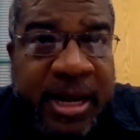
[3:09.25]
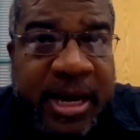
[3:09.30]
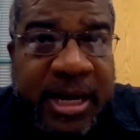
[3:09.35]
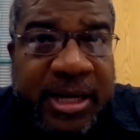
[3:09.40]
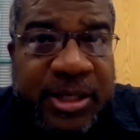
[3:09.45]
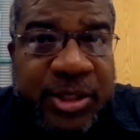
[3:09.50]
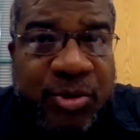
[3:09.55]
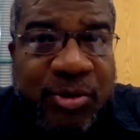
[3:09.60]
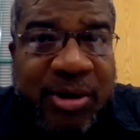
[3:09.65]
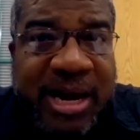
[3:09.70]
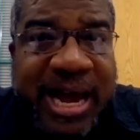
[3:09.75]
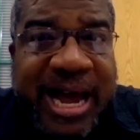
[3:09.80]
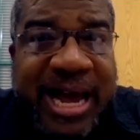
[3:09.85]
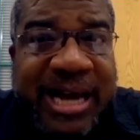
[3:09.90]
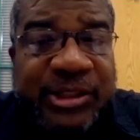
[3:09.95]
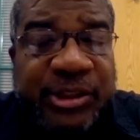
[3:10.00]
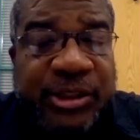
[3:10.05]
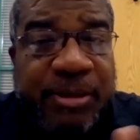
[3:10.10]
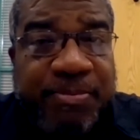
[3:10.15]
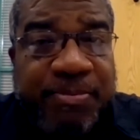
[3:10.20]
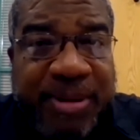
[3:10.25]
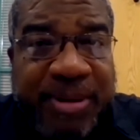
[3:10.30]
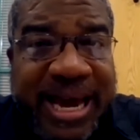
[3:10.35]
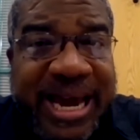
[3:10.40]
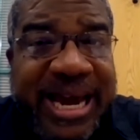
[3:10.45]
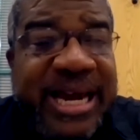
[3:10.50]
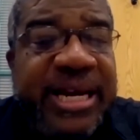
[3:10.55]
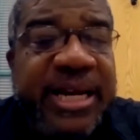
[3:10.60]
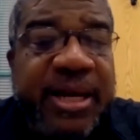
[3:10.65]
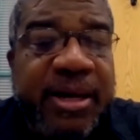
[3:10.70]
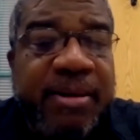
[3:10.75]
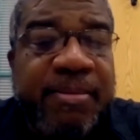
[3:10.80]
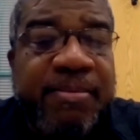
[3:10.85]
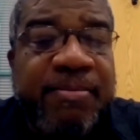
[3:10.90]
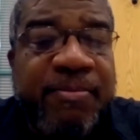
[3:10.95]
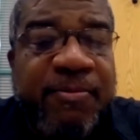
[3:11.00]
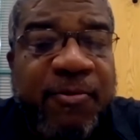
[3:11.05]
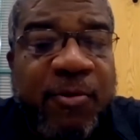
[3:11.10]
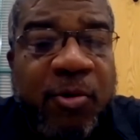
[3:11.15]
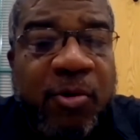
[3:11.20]
And so I actually paid
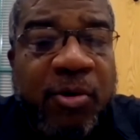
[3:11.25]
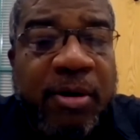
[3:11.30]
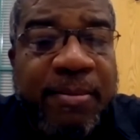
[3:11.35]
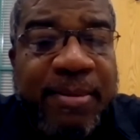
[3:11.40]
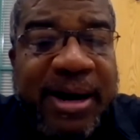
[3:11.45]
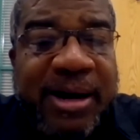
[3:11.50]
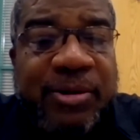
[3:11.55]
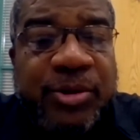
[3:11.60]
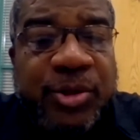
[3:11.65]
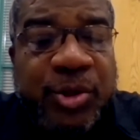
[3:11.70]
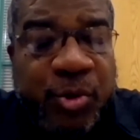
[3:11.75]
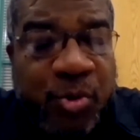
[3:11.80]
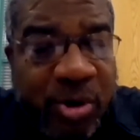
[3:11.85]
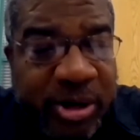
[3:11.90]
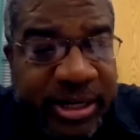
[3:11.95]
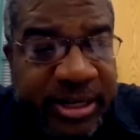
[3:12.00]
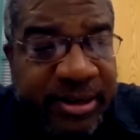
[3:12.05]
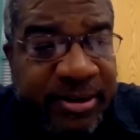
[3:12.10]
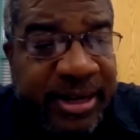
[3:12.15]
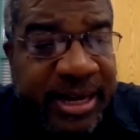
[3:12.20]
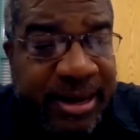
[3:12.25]
him for about 20